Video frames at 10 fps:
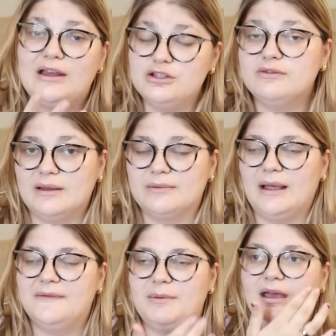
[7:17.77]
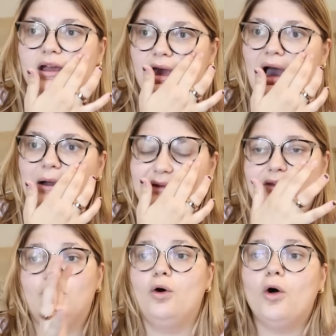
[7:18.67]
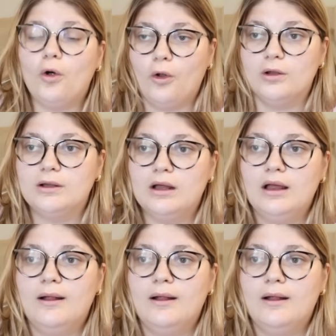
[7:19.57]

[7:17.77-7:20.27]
I do sometimes, but I would say on the whole,